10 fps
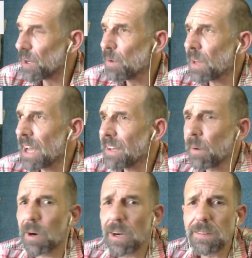like your
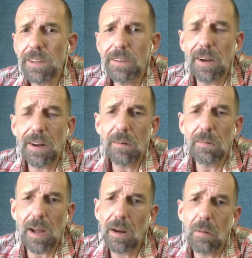work that you do? I don't
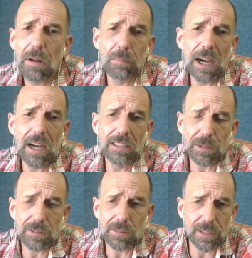want to pry into your
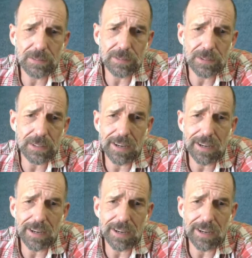personal life or anything,